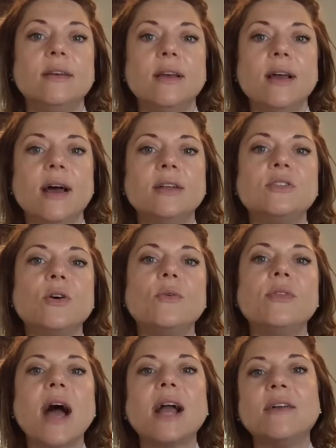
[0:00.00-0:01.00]
And so
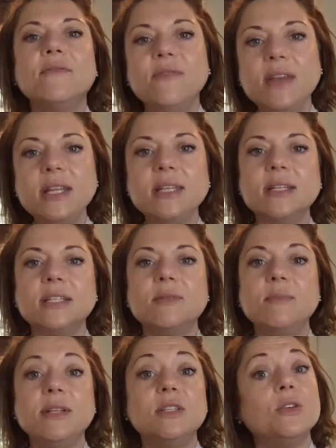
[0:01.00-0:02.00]
that convenience
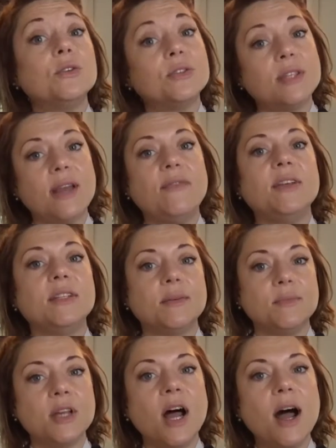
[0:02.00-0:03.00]
means that you're saving
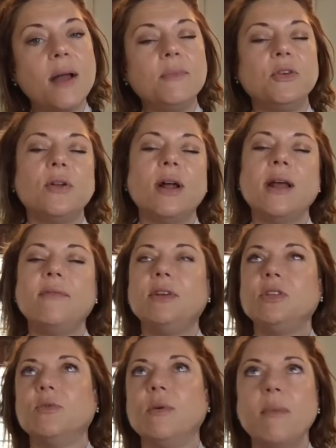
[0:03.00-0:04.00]
some time, you're not
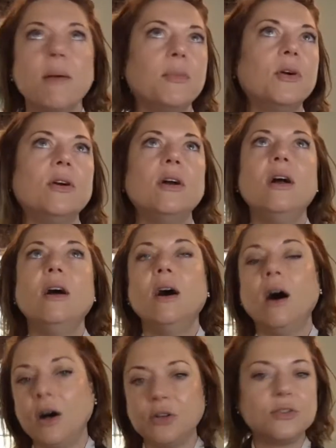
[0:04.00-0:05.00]
having to remember
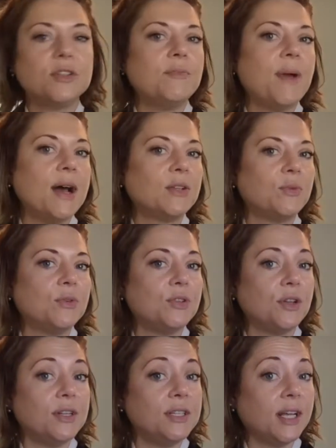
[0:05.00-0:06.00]
hundreds of passwords
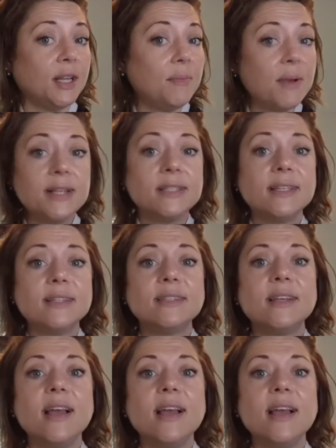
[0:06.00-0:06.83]
on a daily basis,